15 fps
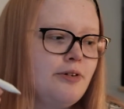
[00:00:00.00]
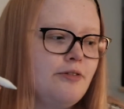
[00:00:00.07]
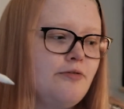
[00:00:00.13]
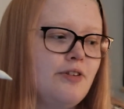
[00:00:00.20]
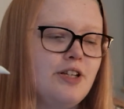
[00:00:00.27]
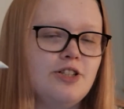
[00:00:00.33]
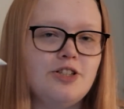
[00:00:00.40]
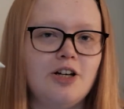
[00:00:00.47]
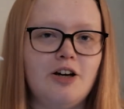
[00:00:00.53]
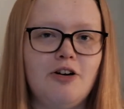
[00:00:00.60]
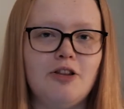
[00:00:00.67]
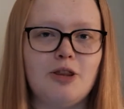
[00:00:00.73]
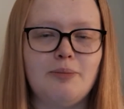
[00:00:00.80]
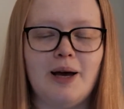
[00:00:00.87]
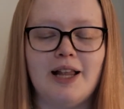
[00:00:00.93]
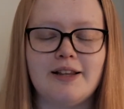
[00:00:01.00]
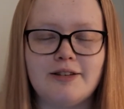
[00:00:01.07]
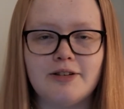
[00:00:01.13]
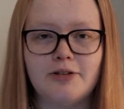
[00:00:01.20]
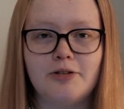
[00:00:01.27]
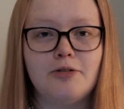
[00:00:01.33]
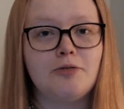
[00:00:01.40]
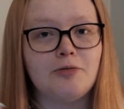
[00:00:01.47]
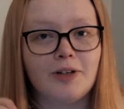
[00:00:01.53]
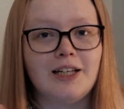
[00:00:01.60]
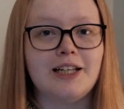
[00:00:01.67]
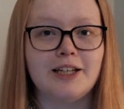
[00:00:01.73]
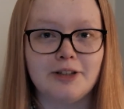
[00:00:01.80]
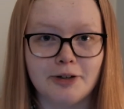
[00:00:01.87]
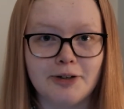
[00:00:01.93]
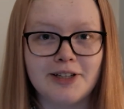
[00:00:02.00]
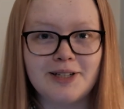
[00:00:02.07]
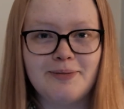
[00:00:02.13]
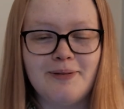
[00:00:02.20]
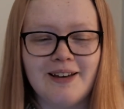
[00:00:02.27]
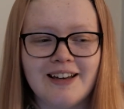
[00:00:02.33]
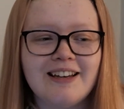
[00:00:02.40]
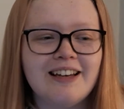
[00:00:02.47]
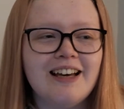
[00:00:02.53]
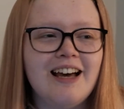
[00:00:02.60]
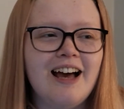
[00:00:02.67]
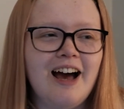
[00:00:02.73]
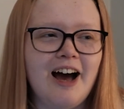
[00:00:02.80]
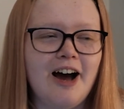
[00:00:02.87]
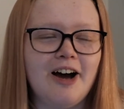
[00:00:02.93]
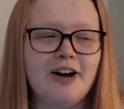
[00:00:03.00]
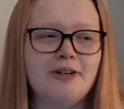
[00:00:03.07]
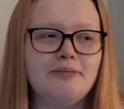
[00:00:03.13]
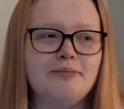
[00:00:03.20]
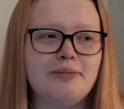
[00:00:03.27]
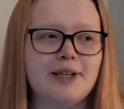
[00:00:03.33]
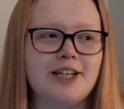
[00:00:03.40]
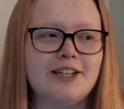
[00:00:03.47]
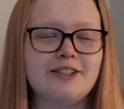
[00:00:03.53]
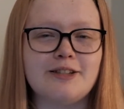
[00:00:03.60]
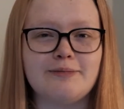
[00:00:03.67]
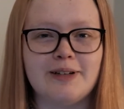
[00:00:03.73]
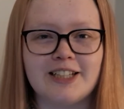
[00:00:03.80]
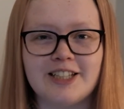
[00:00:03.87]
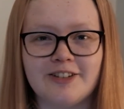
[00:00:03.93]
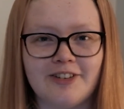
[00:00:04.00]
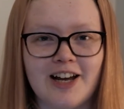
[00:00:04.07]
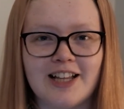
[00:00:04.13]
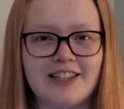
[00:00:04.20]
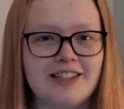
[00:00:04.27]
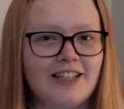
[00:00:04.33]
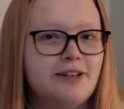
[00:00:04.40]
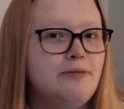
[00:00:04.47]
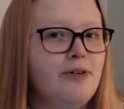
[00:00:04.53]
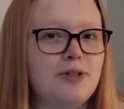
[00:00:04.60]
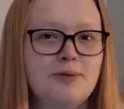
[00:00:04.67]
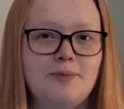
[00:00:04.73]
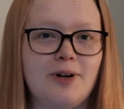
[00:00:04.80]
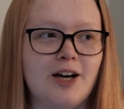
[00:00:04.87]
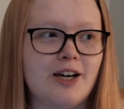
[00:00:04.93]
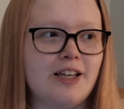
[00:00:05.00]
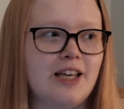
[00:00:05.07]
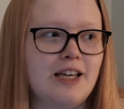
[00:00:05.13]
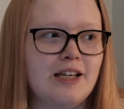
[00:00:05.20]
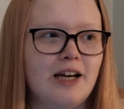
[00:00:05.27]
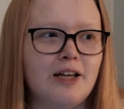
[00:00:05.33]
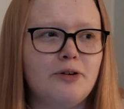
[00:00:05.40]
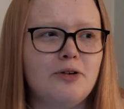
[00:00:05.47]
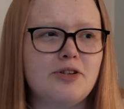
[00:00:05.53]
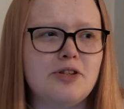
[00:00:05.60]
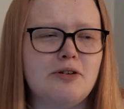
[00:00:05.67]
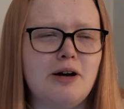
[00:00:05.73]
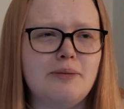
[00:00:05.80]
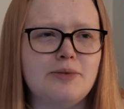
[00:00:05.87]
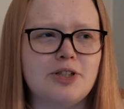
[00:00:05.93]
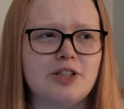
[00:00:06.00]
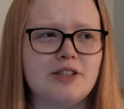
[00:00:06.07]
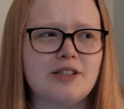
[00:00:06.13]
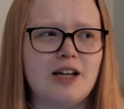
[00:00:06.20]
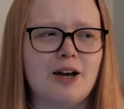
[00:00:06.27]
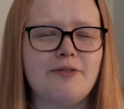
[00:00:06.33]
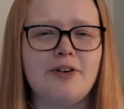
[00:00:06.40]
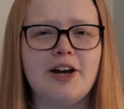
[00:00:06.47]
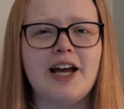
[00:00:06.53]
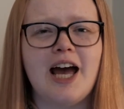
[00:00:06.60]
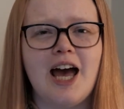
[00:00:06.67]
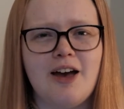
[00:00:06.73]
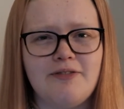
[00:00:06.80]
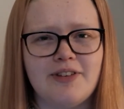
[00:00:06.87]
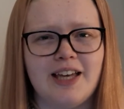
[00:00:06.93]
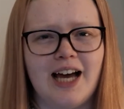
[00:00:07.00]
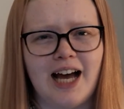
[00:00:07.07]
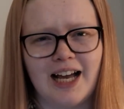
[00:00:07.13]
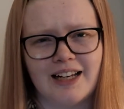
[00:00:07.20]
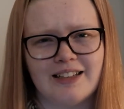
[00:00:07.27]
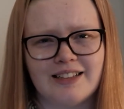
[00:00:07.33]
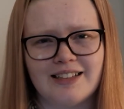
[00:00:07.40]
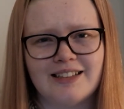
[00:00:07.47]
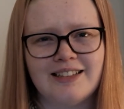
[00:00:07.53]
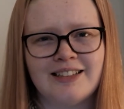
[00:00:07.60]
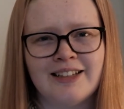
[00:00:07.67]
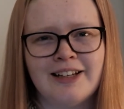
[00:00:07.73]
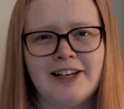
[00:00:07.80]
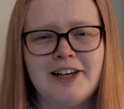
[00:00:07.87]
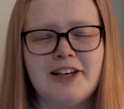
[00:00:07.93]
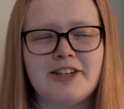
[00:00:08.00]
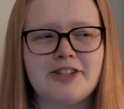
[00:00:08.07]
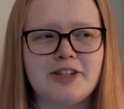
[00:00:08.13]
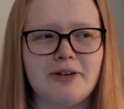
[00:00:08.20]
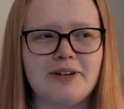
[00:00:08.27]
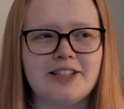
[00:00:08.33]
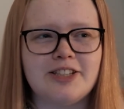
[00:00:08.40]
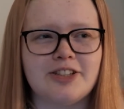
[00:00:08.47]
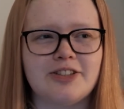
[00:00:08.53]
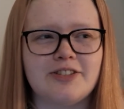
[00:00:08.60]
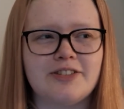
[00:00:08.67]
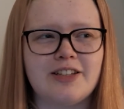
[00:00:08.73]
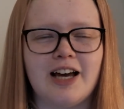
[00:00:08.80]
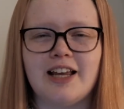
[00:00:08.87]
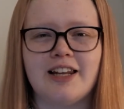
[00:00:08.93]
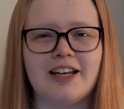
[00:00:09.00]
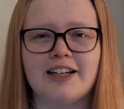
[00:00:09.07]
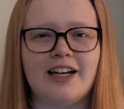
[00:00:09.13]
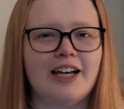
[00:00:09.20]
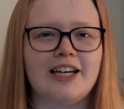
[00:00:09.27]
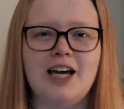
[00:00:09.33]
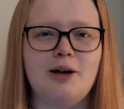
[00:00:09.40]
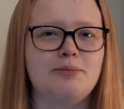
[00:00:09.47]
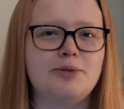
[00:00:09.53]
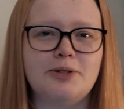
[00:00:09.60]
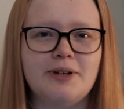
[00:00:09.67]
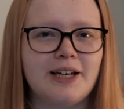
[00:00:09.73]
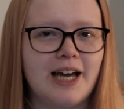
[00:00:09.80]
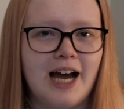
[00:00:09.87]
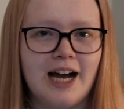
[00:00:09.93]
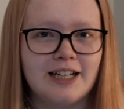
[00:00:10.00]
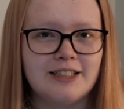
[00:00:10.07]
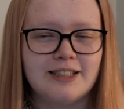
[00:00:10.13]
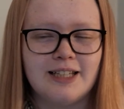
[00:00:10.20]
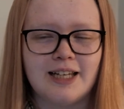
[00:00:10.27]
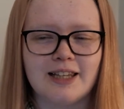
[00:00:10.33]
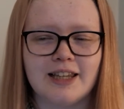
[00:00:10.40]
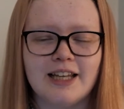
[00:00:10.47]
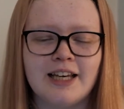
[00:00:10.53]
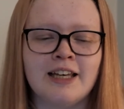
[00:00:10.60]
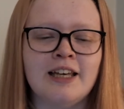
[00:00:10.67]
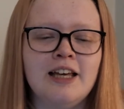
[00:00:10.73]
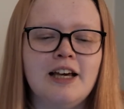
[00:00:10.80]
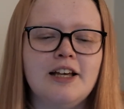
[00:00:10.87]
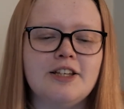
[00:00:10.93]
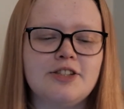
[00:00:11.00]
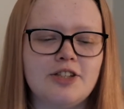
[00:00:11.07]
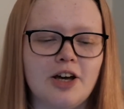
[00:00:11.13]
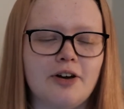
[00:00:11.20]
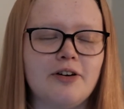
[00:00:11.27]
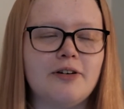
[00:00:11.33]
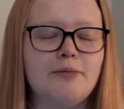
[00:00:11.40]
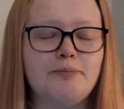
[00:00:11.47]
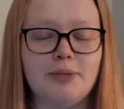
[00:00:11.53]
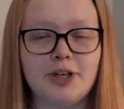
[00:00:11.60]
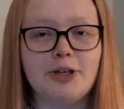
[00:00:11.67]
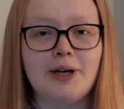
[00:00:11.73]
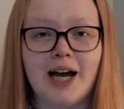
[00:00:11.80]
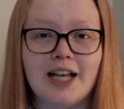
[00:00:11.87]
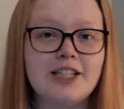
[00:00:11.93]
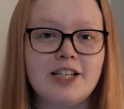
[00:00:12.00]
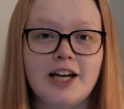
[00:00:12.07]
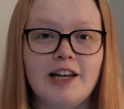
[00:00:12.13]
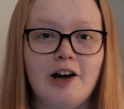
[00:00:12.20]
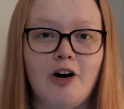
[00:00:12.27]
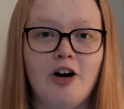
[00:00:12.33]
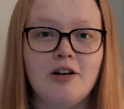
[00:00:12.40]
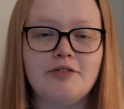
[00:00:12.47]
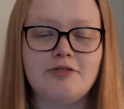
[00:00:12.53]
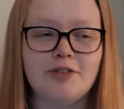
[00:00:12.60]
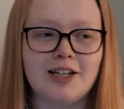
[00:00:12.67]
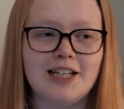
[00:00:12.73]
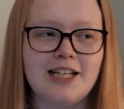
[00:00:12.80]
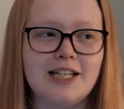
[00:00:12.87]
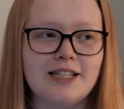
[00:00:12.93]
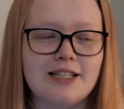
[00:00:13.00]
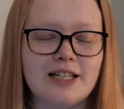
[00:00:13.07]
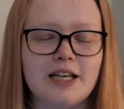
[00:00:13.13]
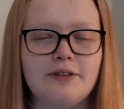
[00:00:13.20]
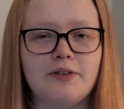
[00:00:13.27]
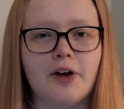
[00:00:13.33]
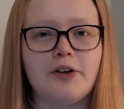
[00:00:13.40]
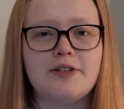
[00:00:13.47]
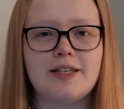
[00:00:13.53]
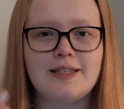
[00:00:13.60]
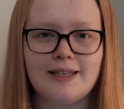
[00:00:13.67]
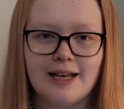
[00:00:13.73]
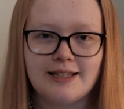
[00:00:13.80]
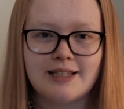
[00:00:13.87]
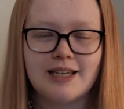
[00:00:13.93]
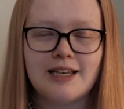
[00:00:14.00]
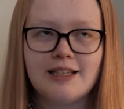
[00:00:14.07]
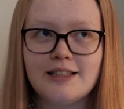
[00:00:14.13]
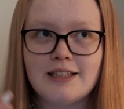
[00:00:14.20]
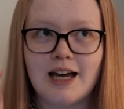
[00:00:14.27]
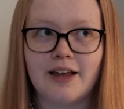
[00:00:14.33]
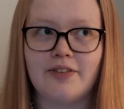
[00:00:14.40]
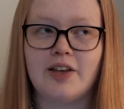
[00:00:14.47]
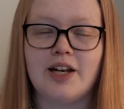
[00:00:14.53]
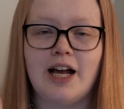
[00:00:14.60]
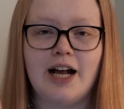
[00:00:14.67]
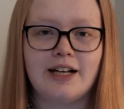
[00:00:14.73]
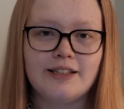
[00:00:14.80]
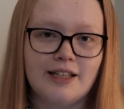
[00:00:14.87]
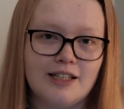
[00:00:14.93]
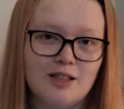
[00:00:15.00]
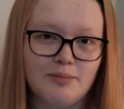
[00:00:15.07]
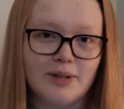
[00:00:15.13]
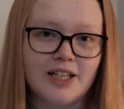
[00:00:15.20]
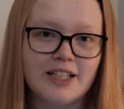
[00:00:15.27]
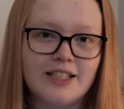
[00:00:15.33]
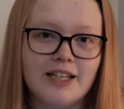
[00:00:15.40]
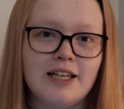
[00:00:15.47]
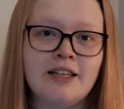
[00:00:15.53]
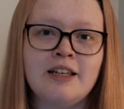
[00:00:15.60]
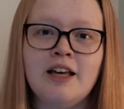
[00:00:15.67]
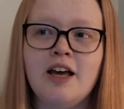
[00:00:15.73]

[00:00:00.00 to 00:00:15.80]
feature on the pencil really annoyed me because of my Tourette's. It wasn't working, and also I'm very heavy-handed, so I kept doing it accidentally. So, but you can turn it off really easily. If you go to settings and then accessibility,